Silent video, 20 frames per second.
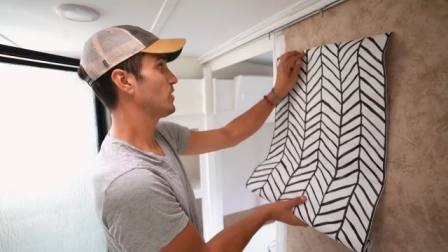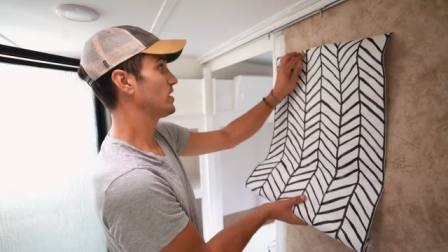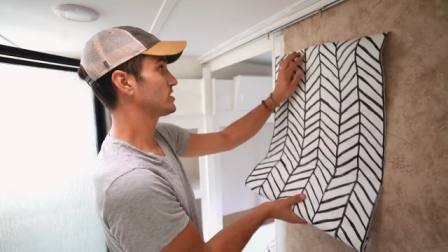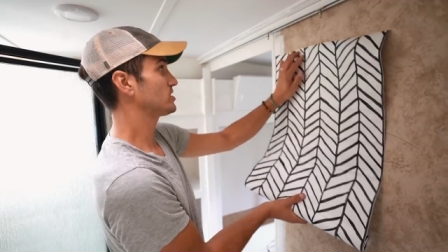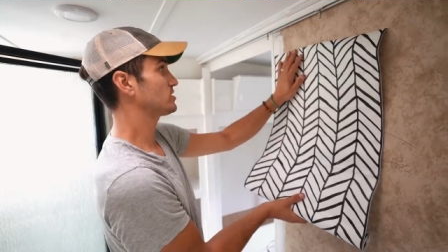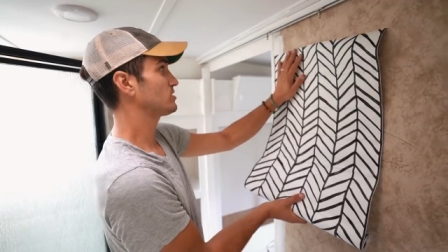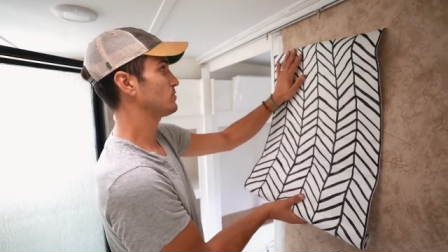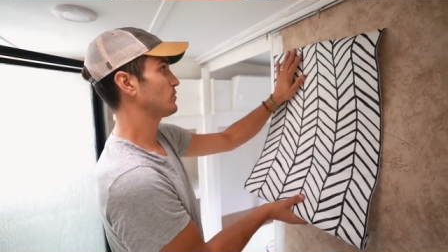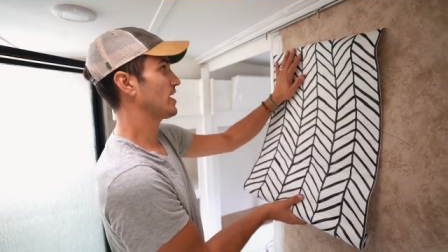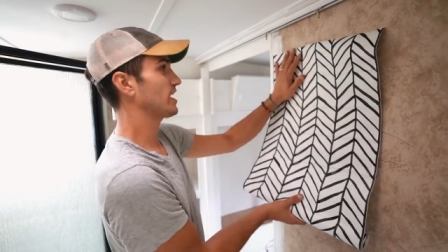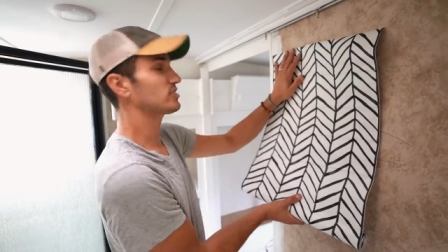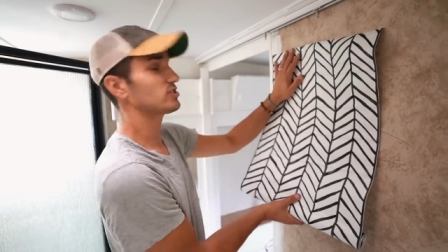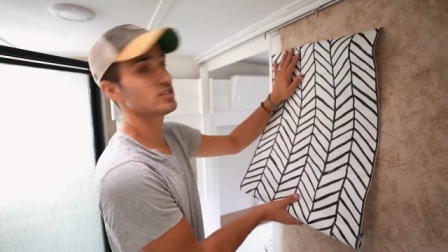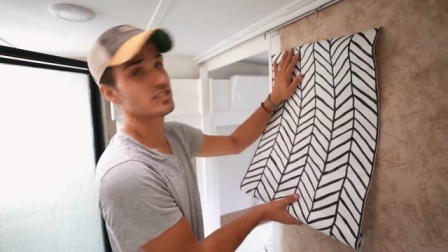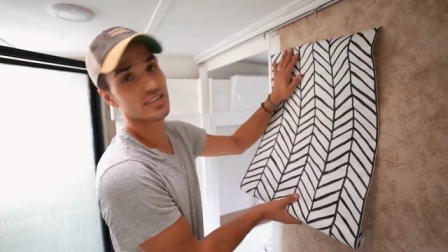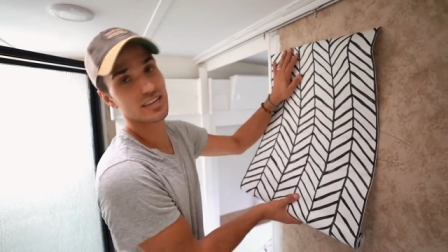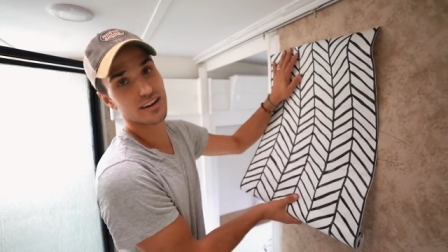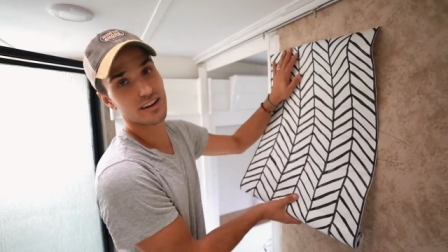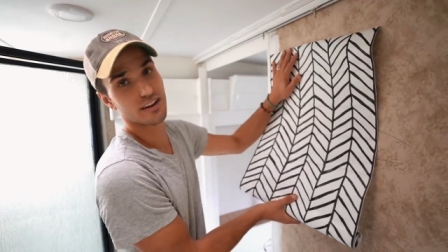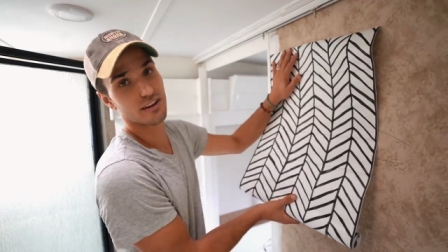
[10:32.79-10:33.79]
which we actually
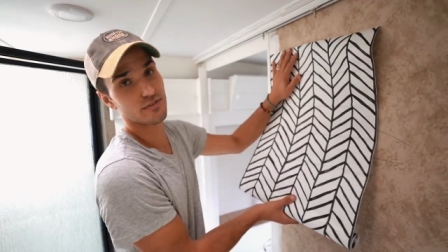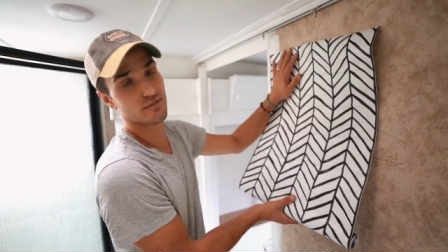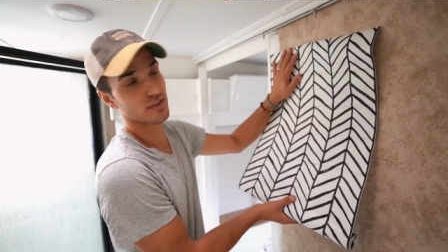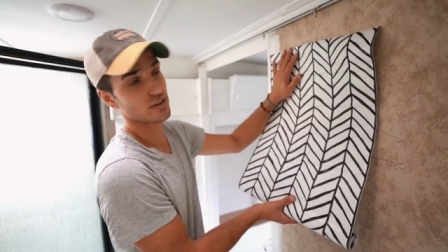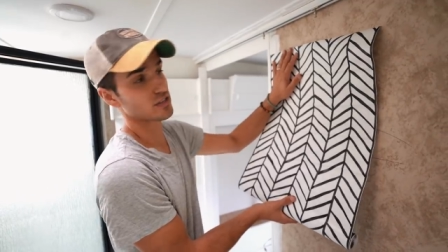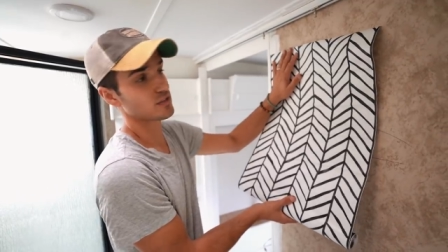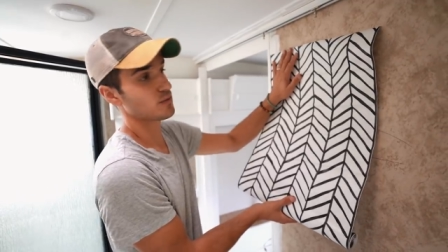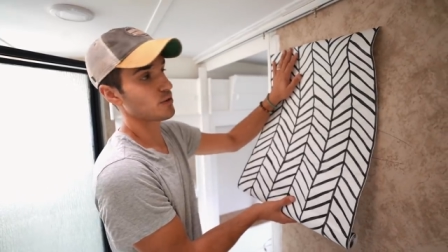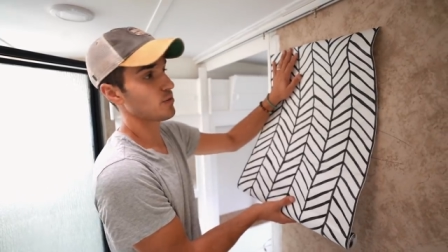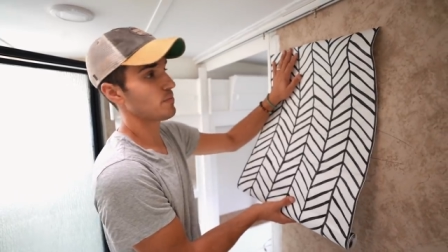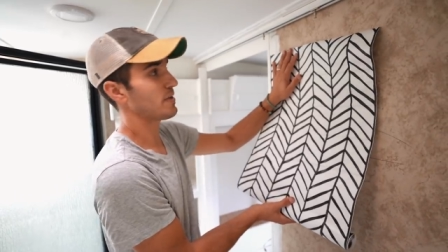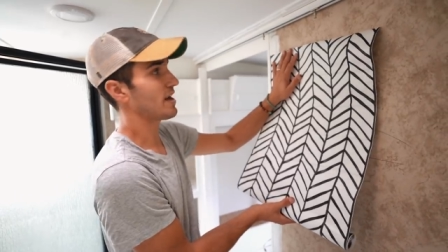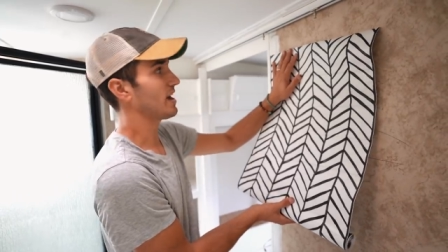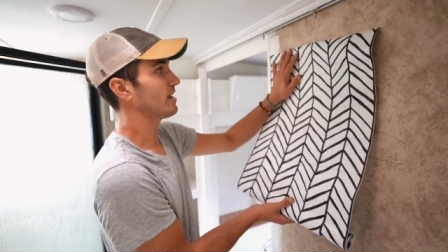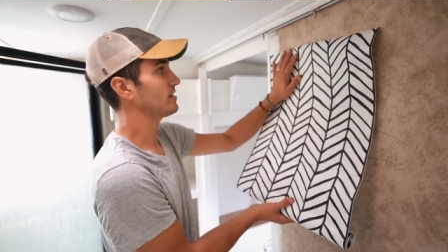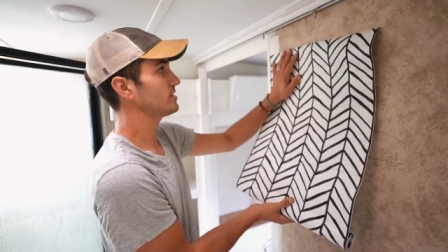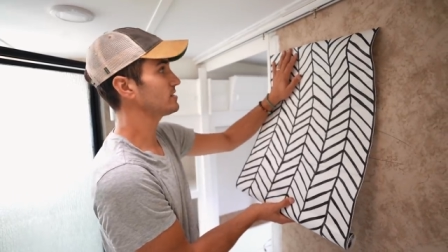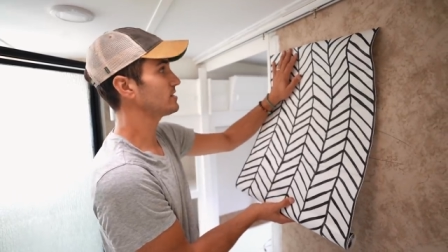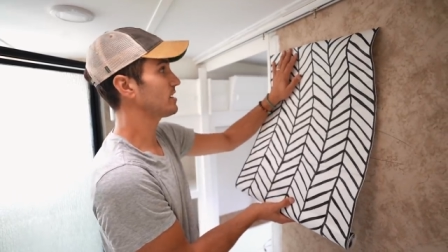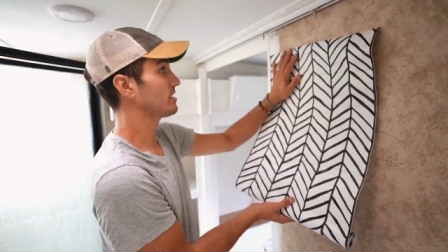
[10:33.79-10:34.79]
did in our first poop
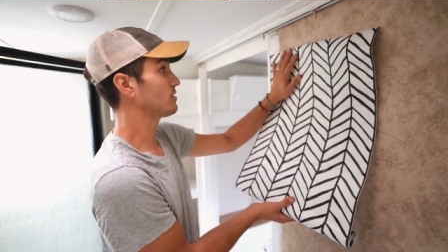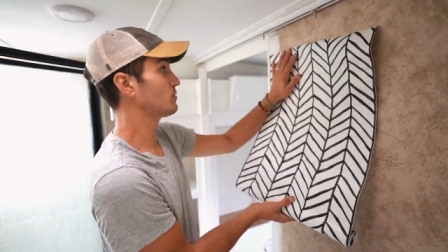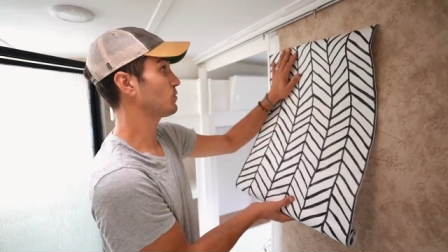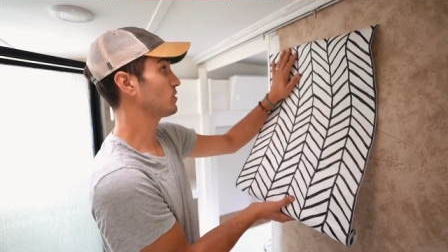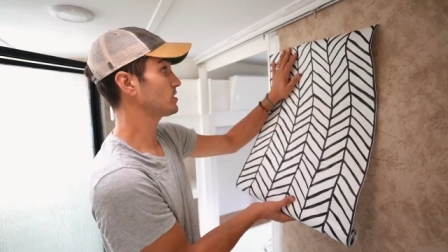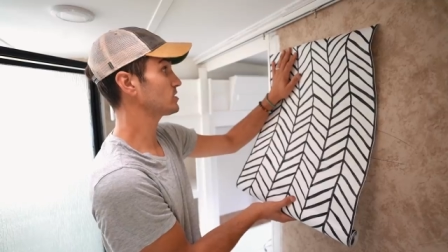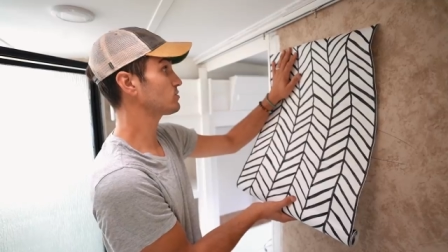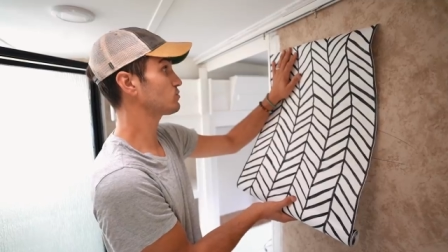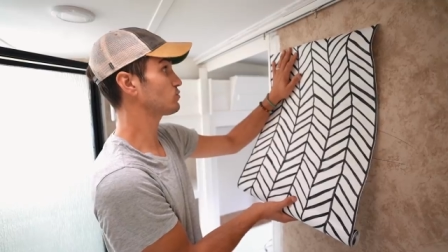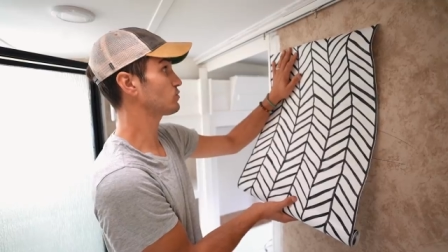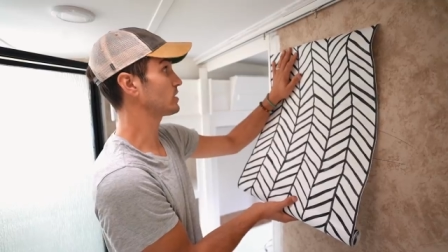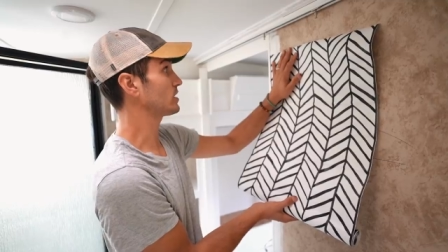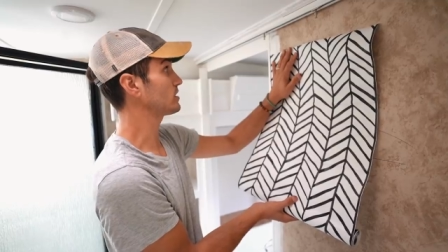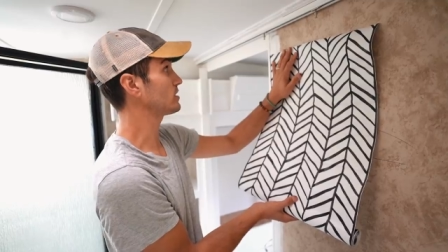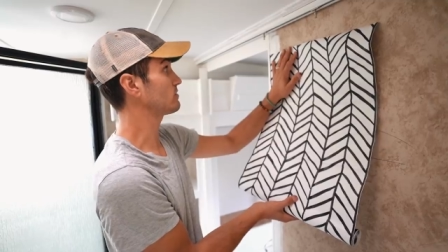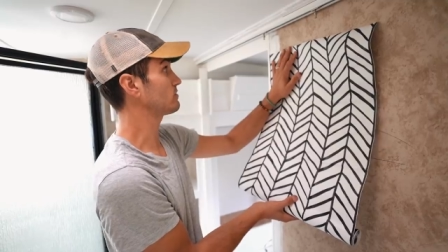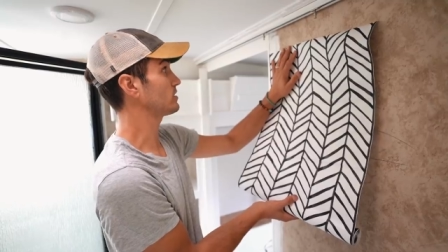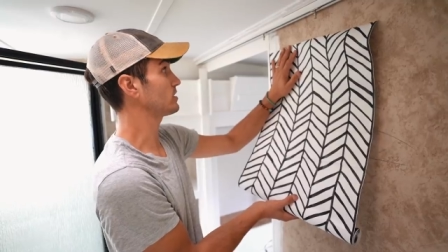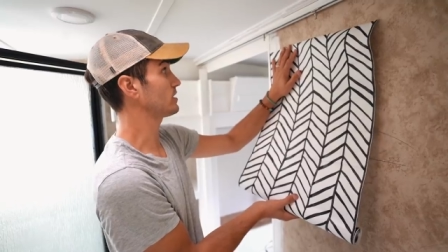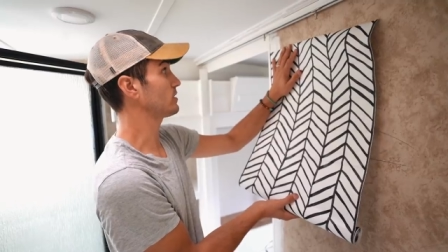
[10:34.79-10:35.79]
palace, and it worked
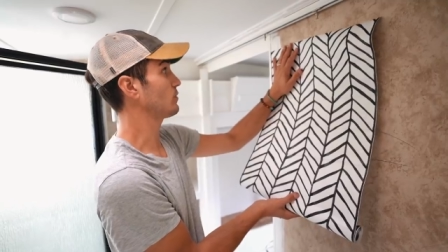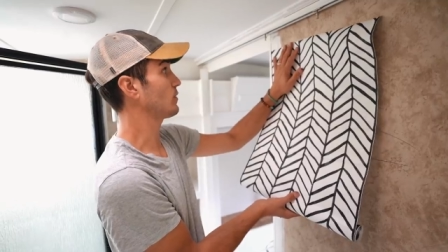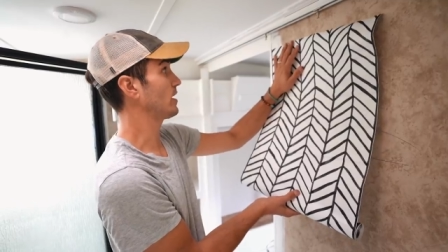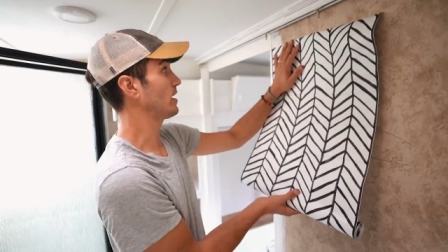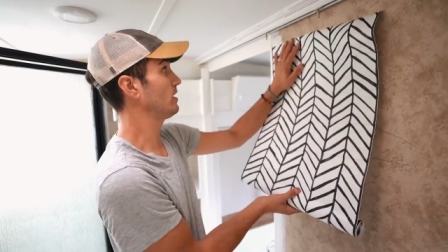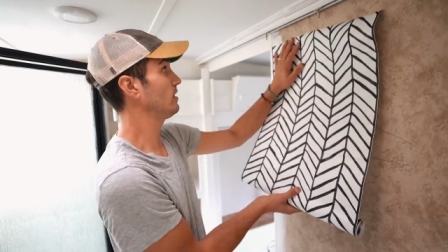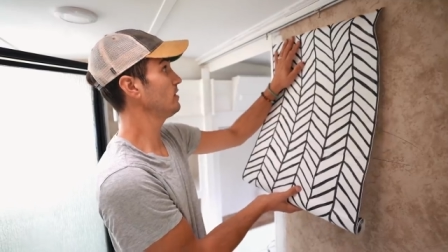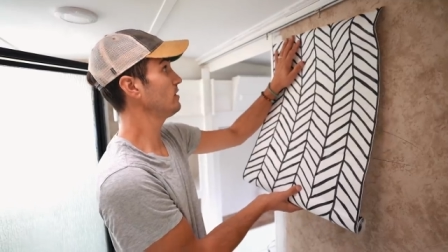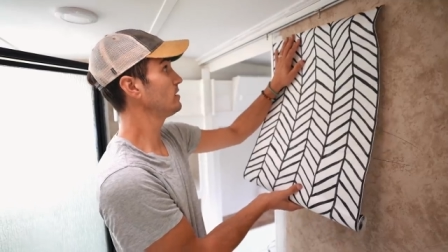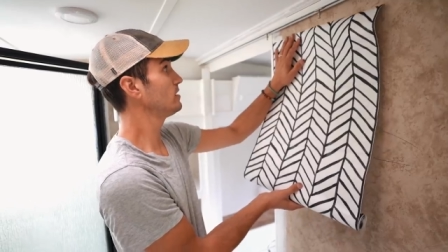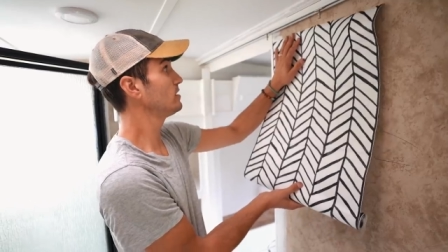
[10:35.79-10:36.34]
really, really well.